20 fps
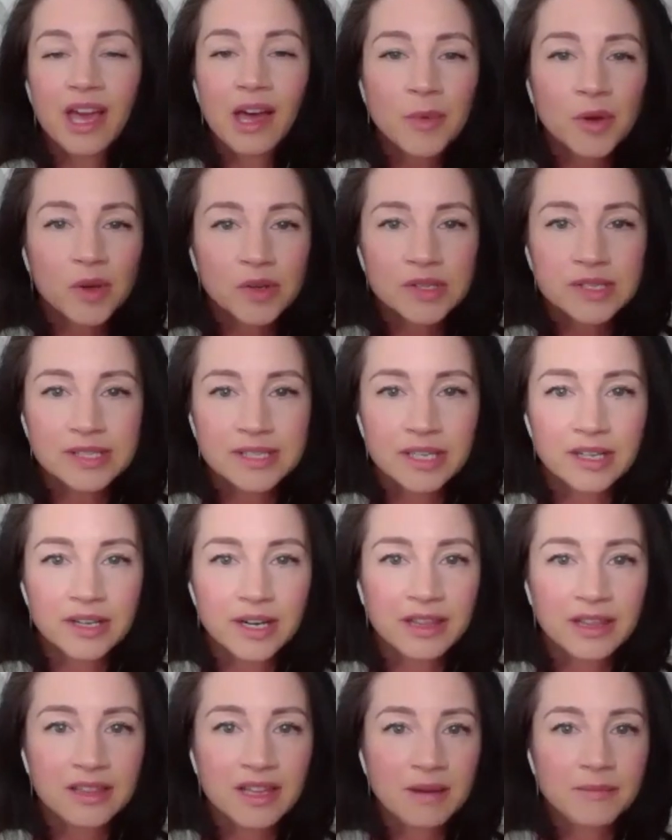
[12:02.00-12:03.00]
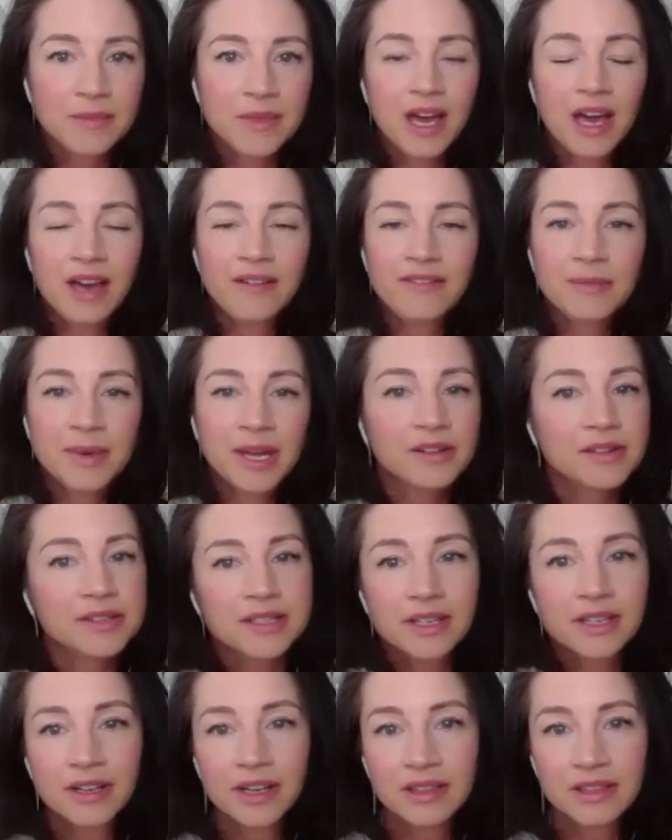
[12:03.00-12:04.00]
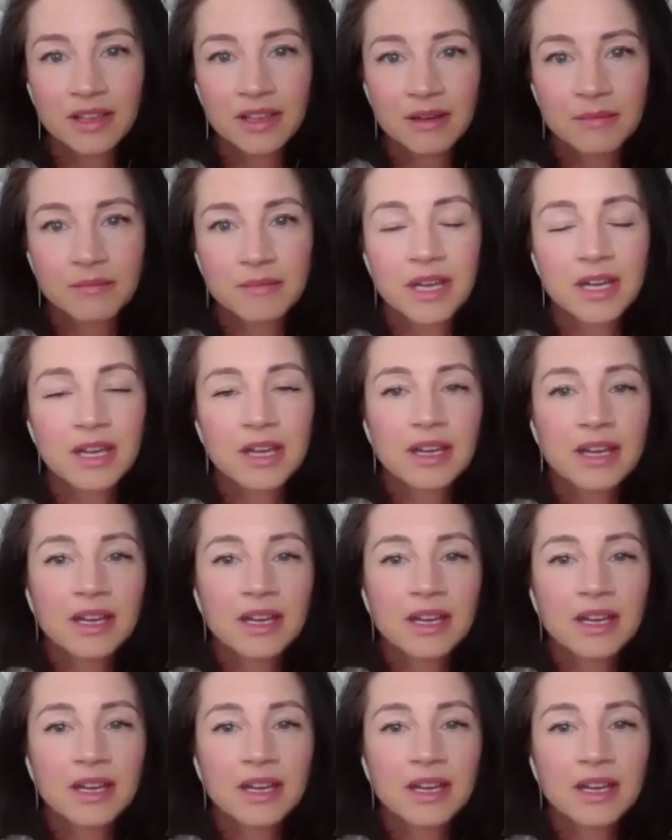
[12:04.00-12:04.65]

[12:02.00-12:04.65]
the chemicals that are in them, the heavy metals that are in them,